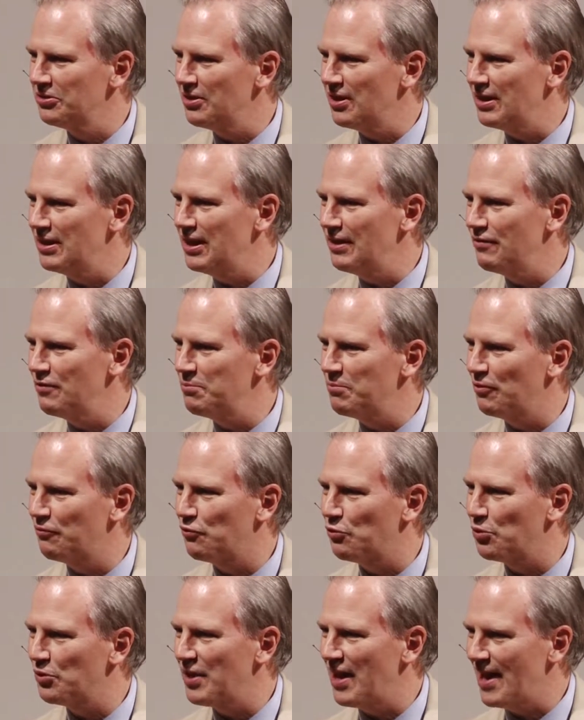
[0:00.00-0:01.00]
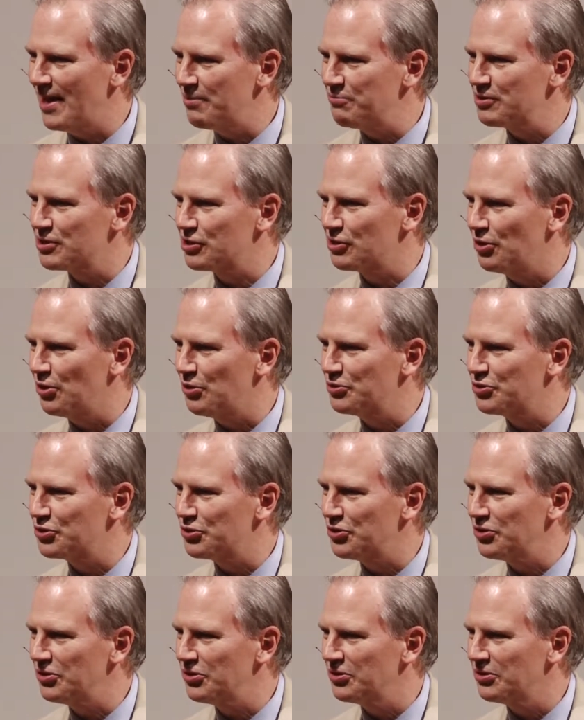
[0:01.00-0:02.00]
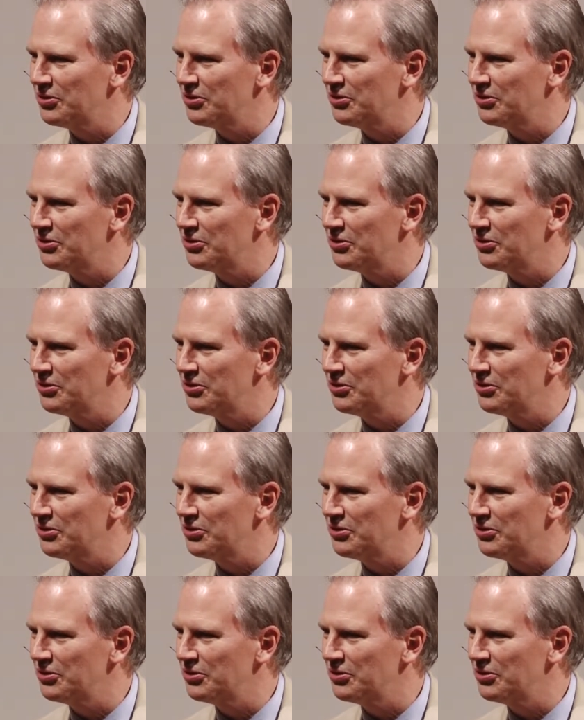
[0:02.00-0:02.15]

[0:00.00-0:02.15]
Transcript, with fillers: and even before that it was closer.